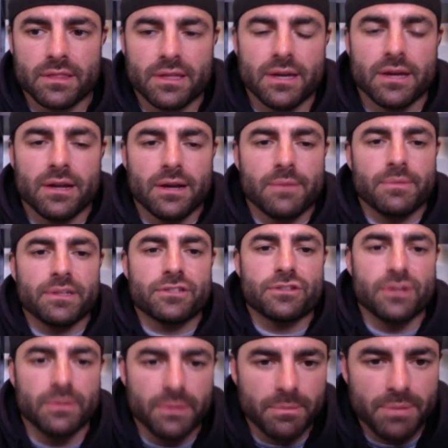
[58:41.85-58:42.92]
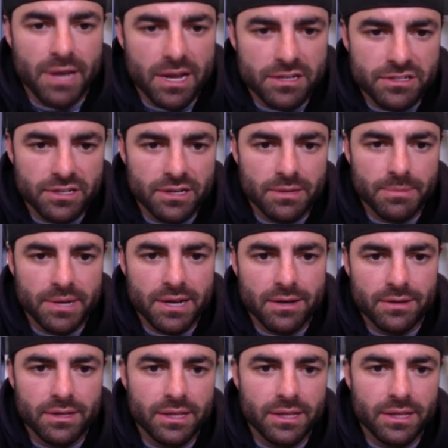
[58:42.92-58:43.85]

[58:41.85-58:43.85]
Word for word: that i'm extremely passionate about